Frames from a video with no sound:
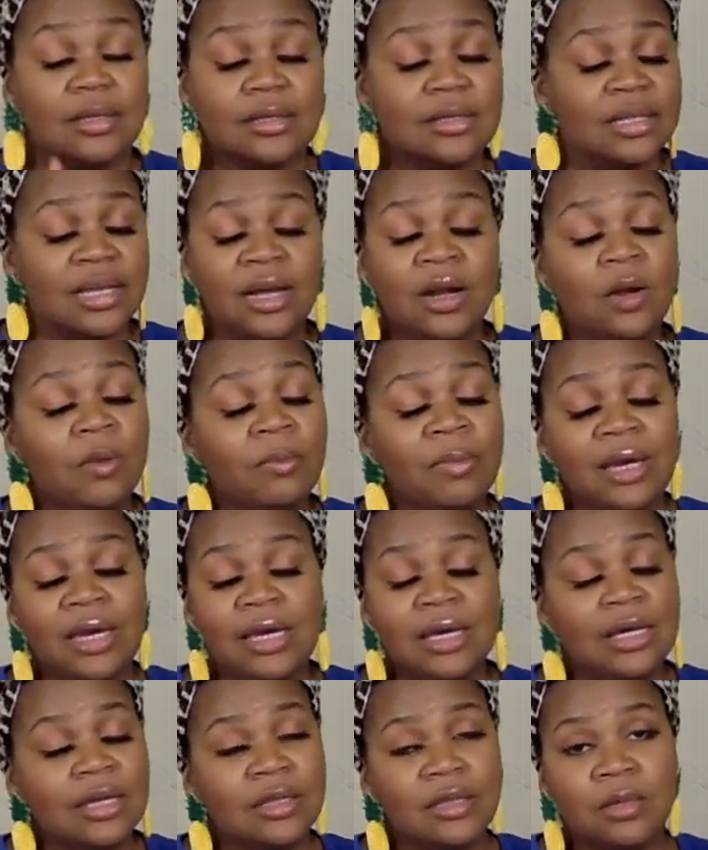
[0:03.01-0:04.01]
That don't
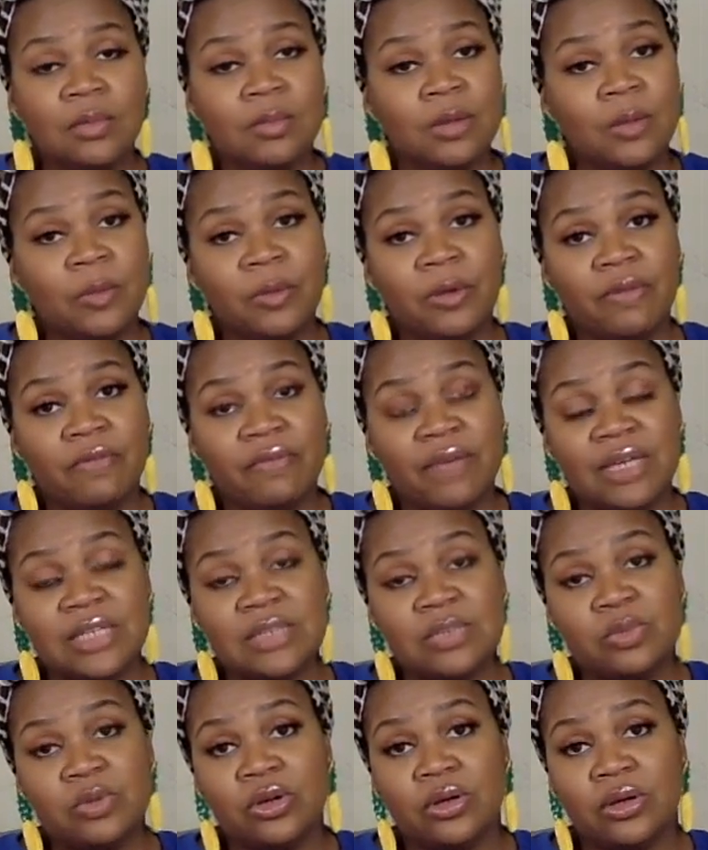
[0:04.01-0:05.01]
mean hit them up on
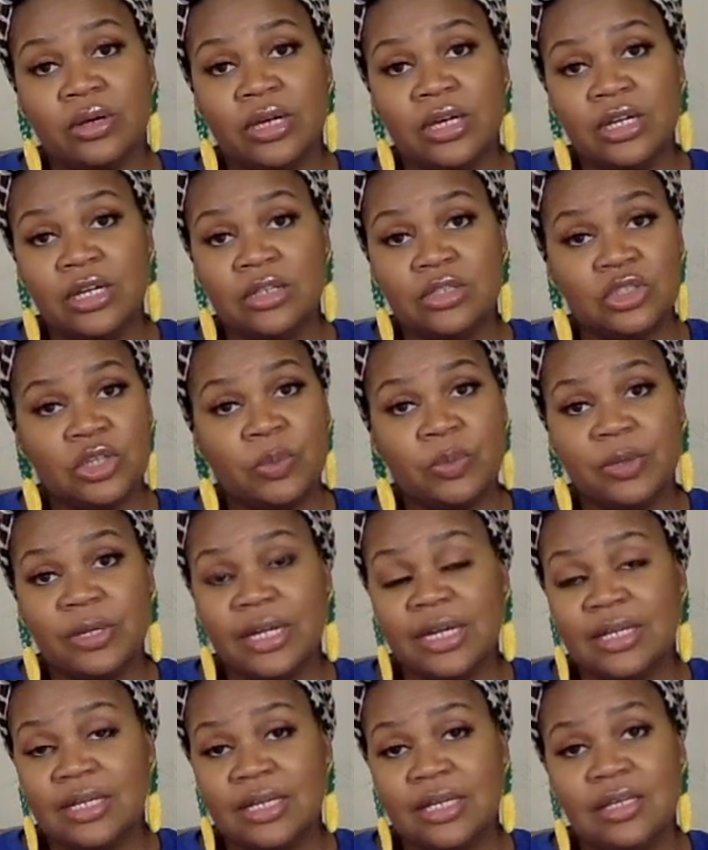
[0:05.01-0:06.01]
Facebook or hit jump in
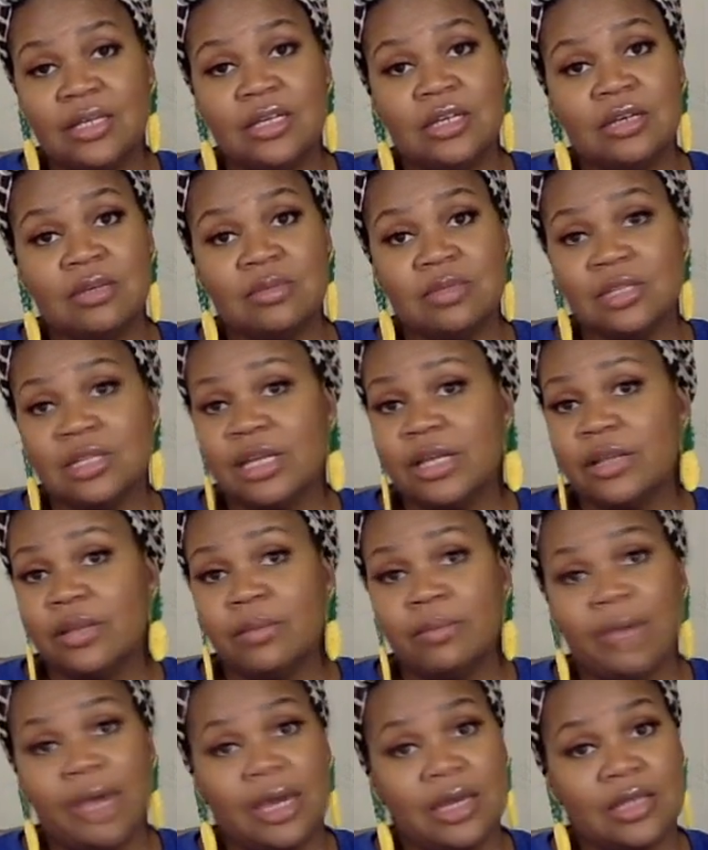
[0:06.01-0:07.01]
their DMs or let them
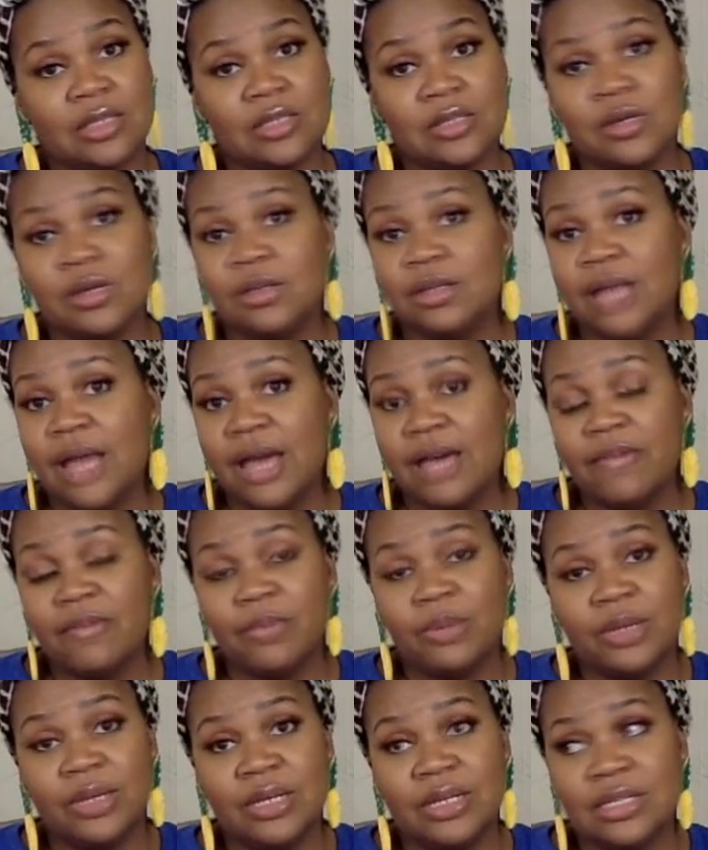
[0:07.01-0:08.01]
back into your life
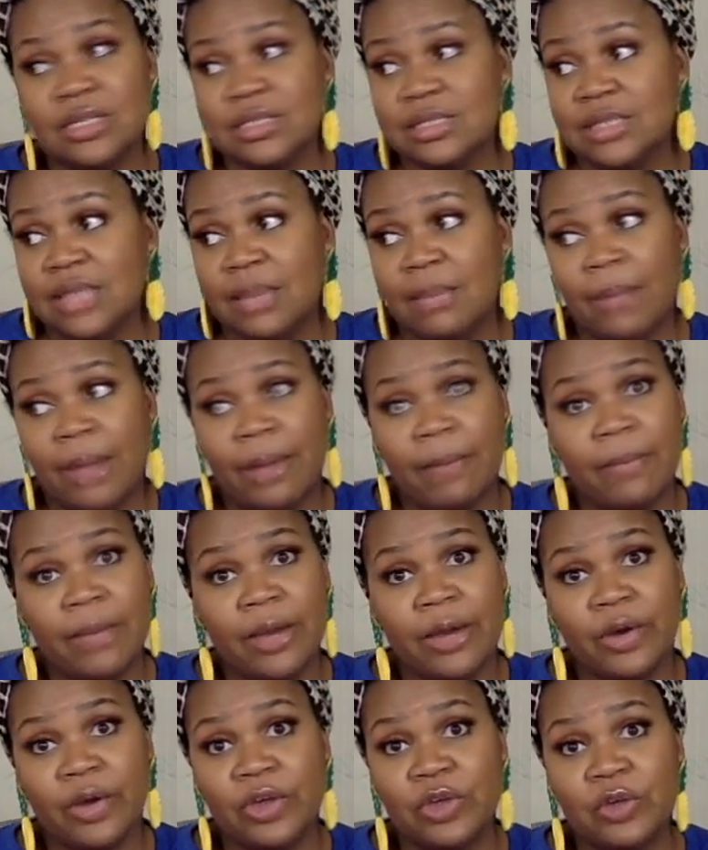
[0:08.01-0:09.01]
because they might
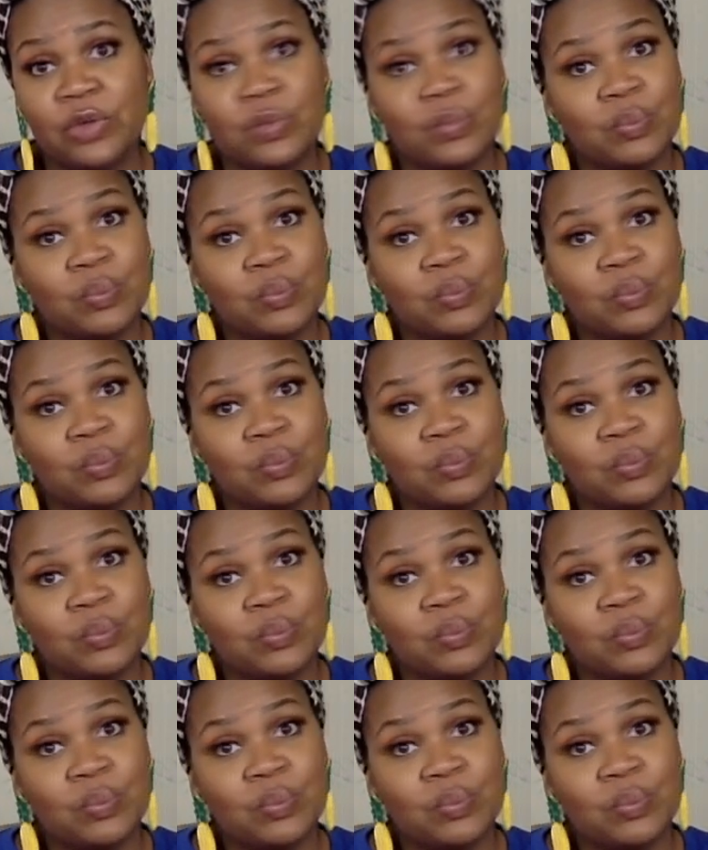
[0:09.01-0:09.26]
marry you.